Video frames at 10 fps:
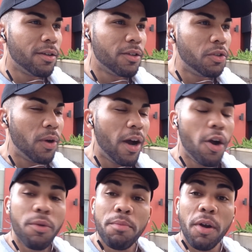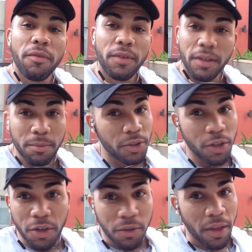So how are we perfect? I'm sure
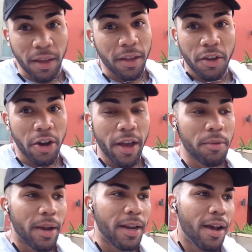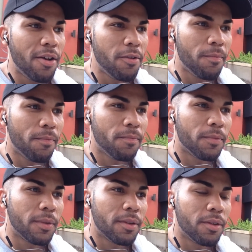you're thinking in your head right now.
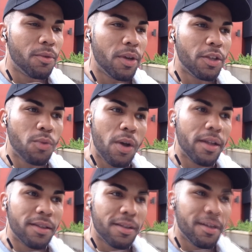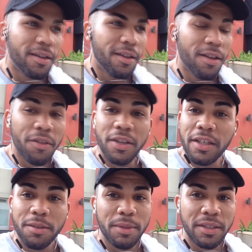Well, guess what? Nothing
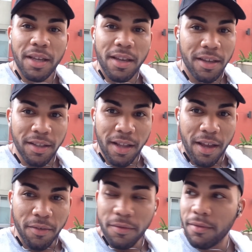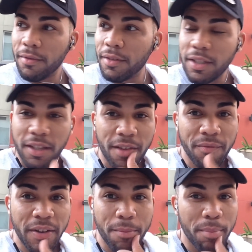is a mistake in life. This
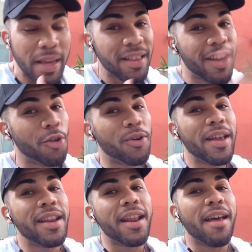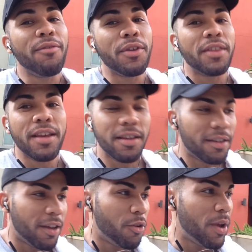infinite being that created everything,
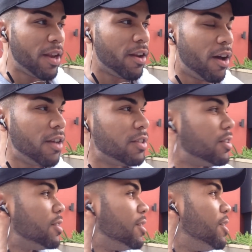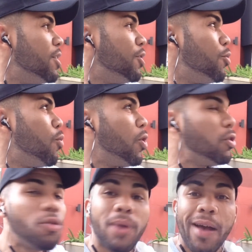that created us, the
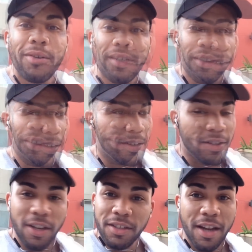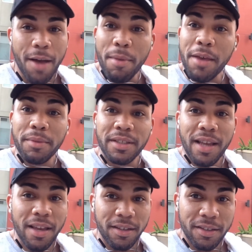world around us, does not make
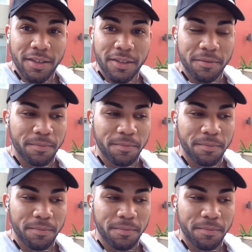mistakes.